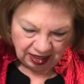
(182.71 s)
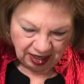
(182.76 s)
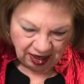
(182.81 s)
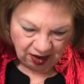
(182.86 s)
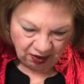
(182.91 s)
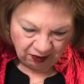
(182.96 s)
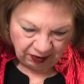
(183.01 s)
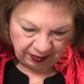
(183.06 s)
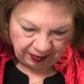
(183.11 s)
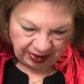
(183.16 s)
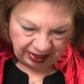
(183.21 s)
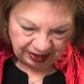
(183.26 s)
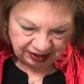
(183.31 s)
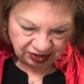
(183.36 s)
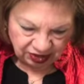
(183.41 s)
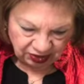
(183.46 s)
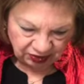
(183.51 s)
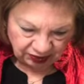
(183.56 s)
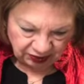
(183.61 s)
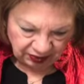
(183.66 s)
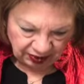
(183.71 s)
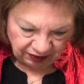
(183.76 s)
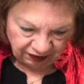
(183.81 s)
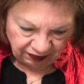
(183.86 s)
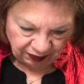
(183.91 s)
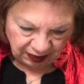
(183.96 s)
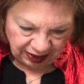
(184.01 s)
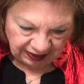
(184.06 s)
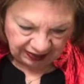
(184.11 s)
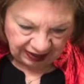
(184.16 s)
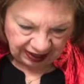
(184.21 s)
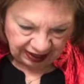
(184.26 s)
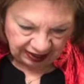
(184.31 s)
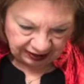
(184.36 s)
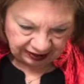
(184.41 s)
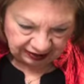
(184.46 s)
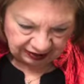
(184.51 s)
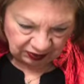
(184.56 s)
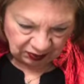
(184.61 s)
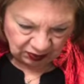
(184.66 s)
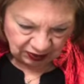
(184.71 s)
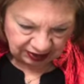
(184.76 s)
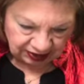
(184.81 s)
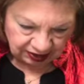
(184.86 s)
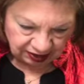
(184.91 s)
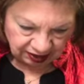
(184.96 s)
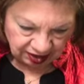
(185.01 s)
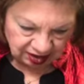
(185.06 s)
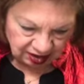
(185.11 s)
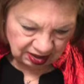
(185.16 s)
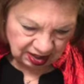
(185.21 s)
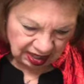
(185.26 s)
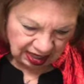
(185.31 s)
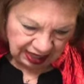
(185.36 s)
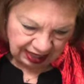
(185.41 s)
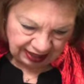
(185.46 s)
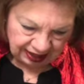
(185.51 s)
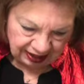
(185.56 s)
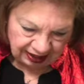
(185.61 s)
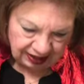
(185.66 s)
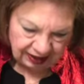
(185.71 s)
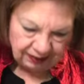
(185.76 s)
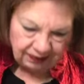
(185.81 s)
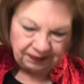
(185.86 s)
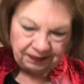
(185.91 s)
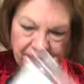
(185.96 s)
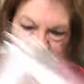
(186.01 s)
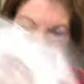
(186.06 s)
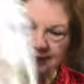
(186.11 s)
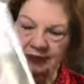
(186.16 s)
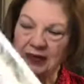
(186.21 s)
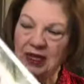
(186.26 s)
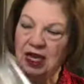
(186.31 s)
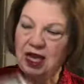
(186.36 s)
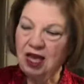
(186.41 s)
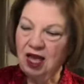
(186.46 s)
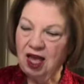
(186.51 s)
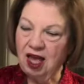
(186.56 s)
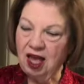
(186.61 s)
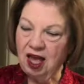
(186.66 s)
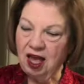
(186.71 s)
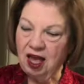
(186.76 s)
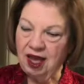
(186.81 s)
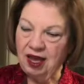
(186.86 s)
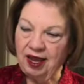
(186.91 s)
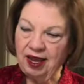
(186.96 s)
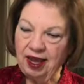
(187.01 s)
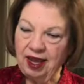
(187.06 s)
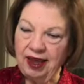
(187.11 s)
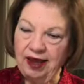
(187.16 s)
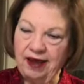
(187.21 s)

I'll remind you of what that is going to look like. I've